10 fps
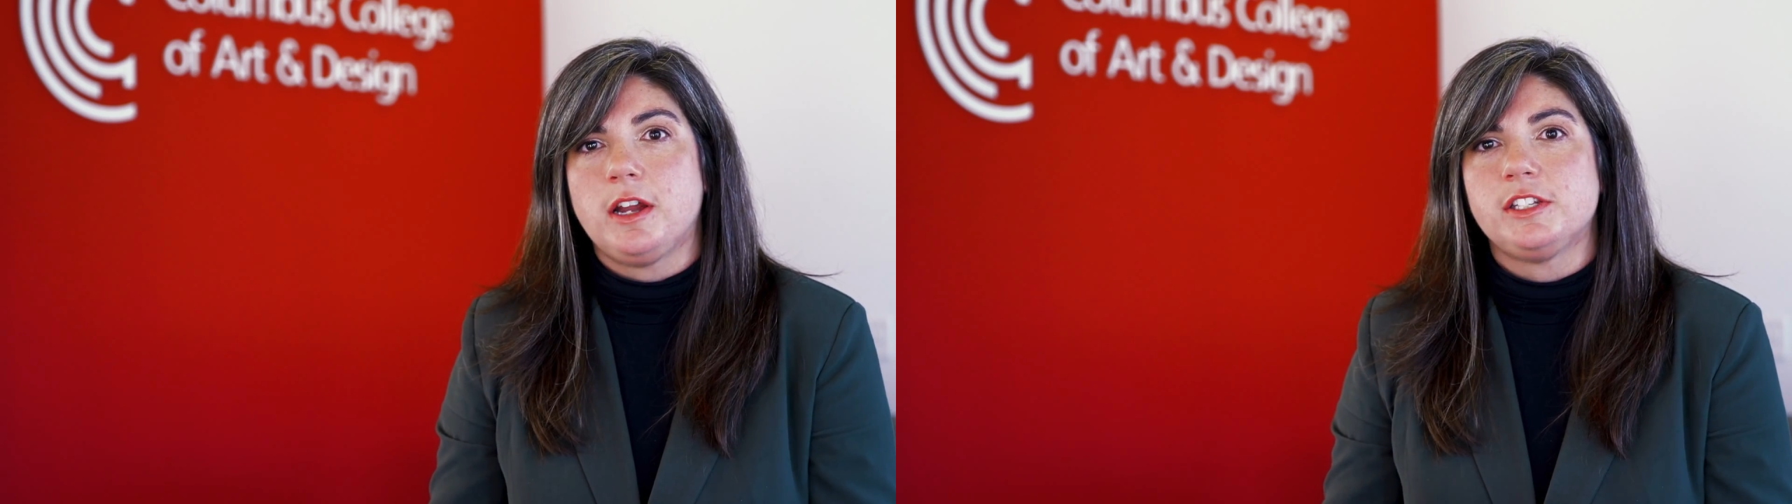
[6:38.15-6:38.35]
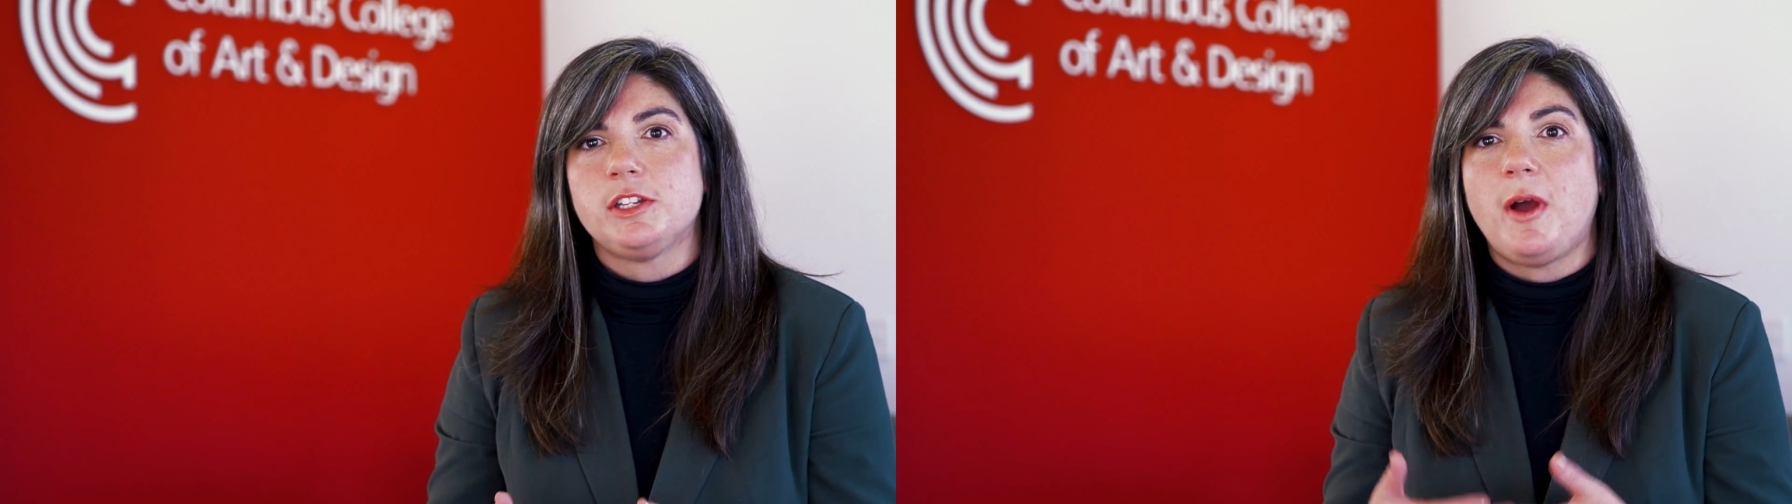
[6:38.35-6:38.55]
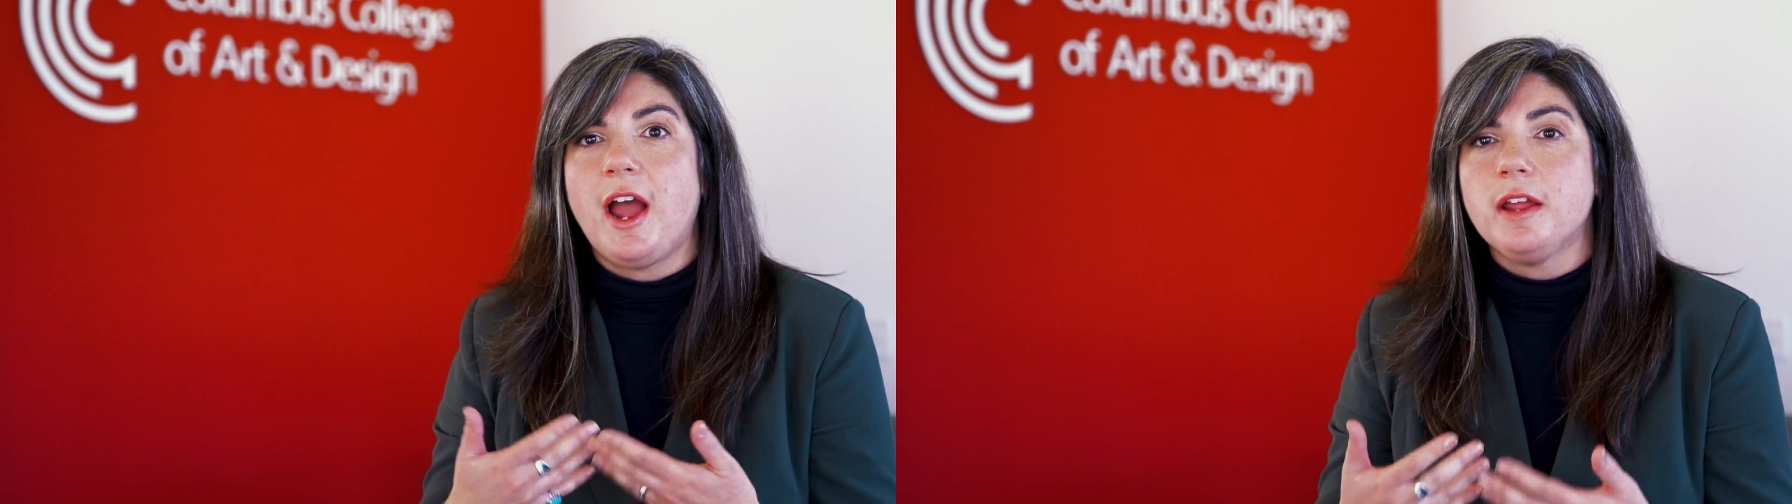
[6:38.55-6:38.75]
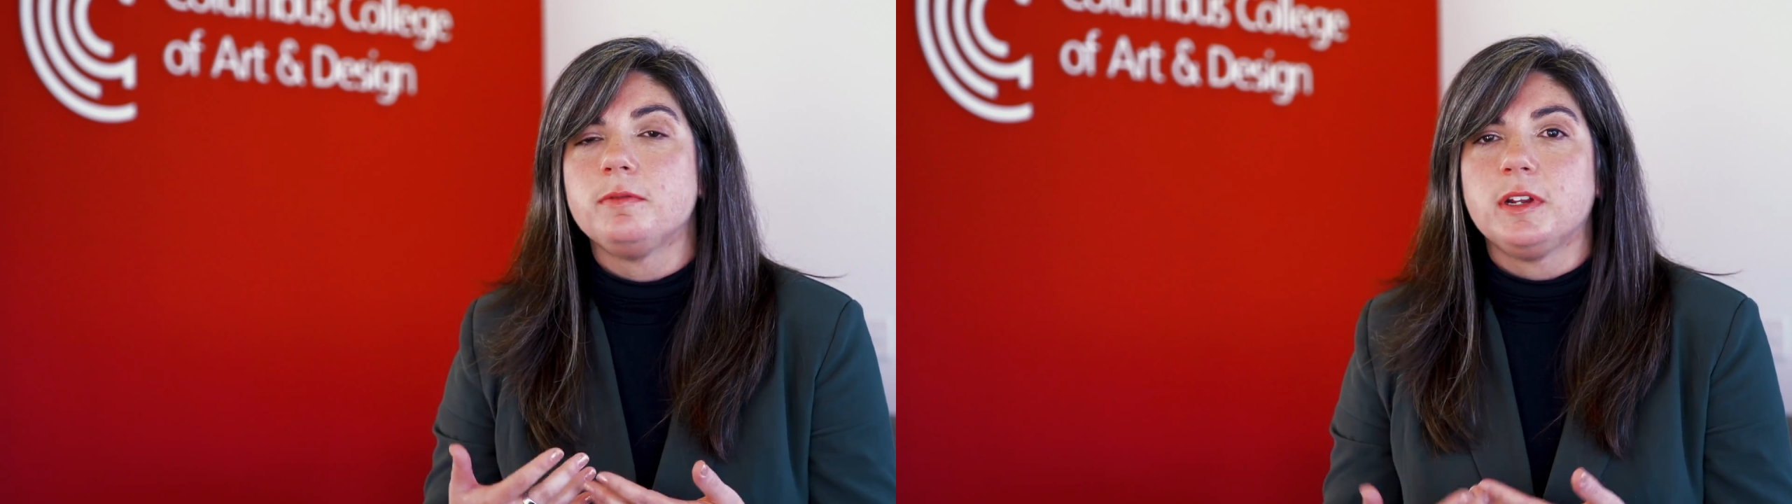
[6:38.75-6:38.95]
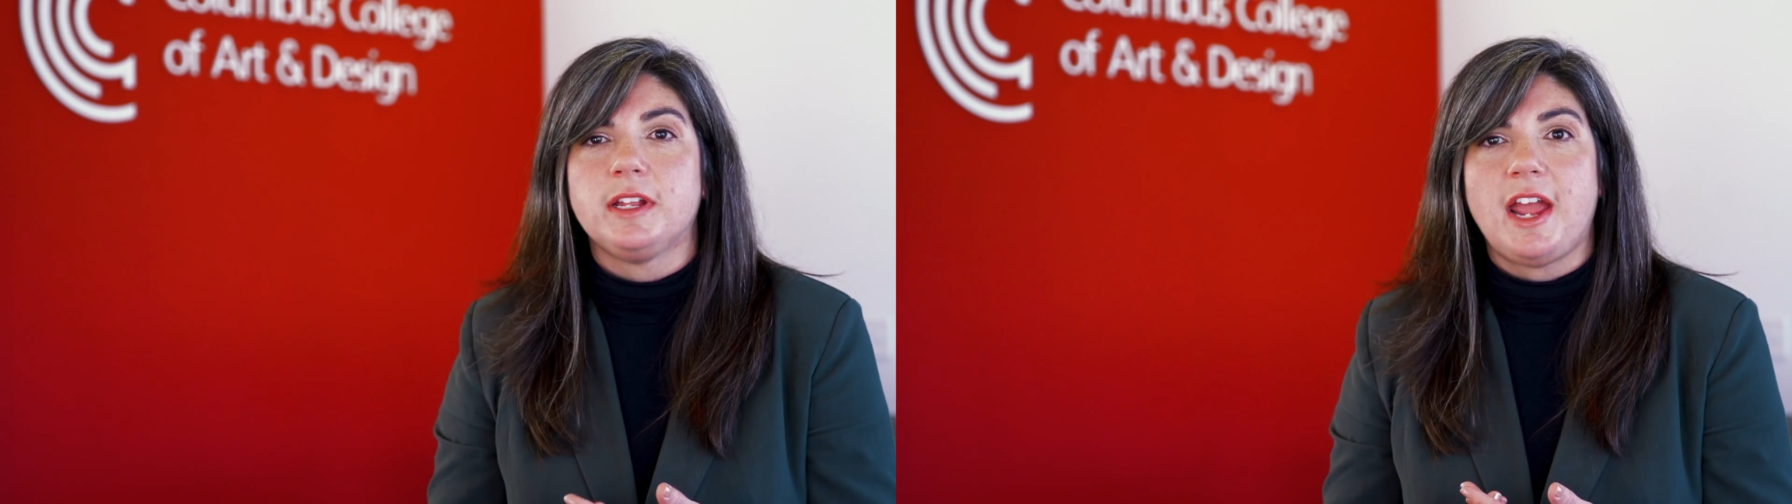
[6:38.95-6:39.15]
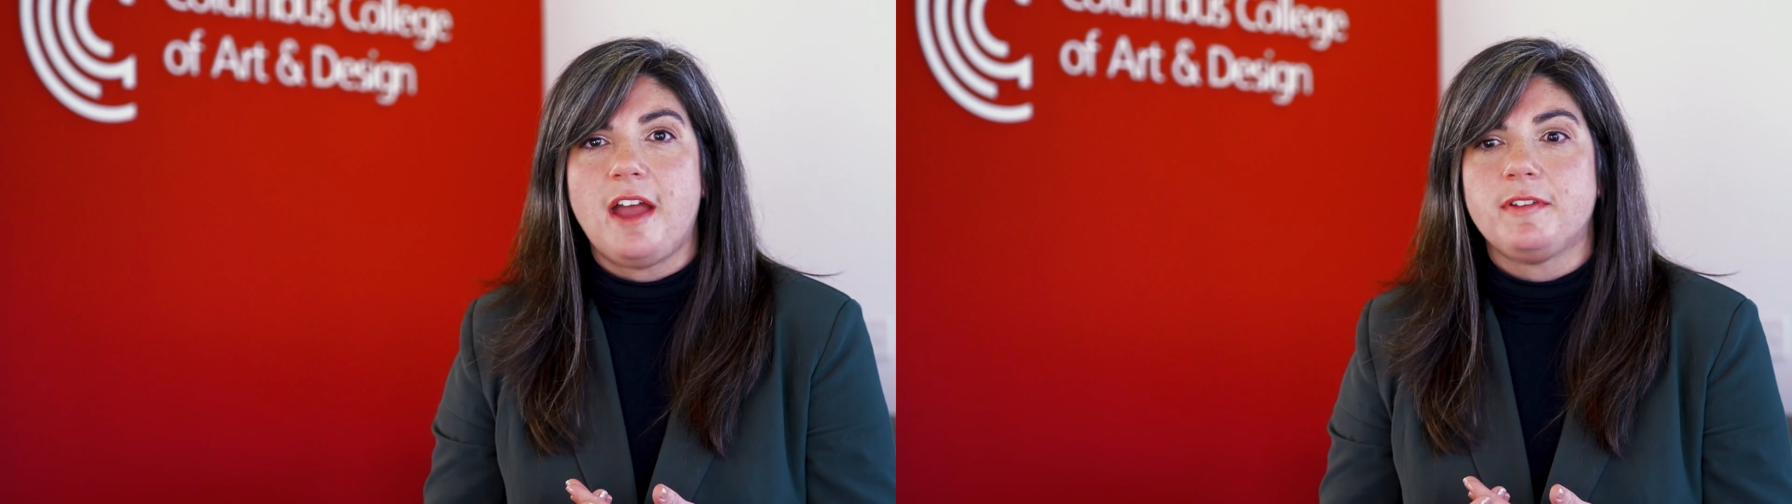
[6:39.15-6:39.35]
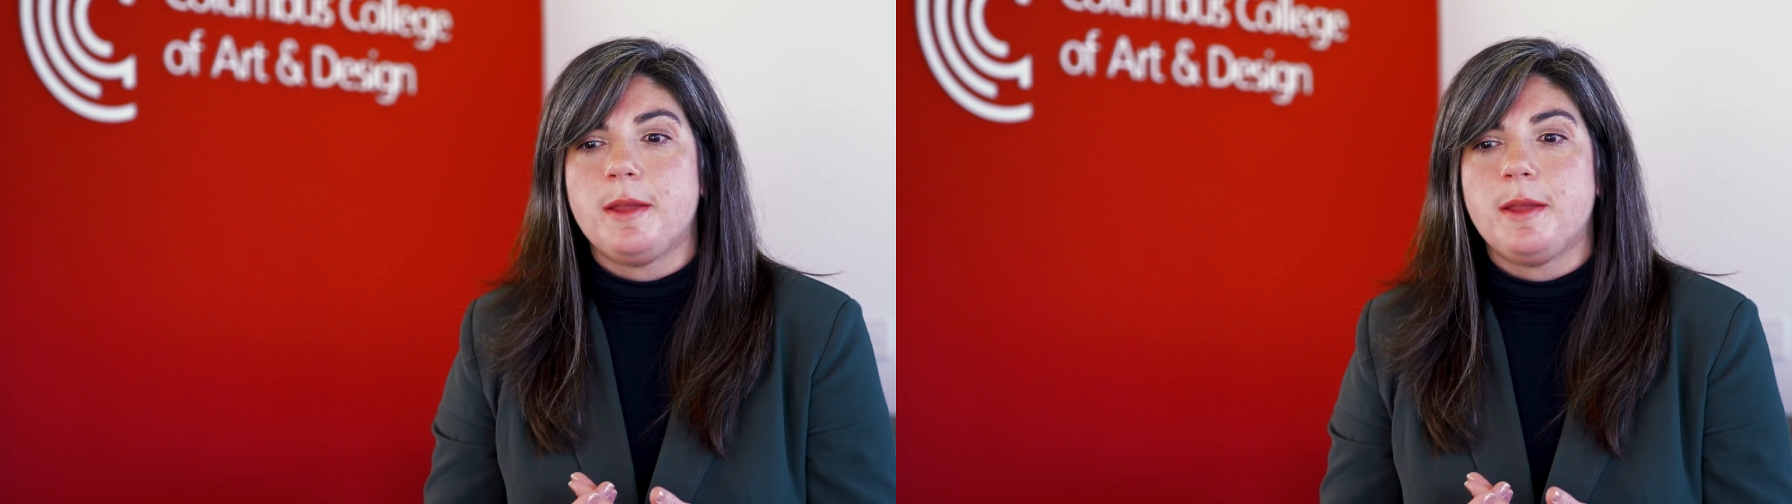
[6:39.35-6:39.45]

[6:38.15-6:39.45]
And so I really have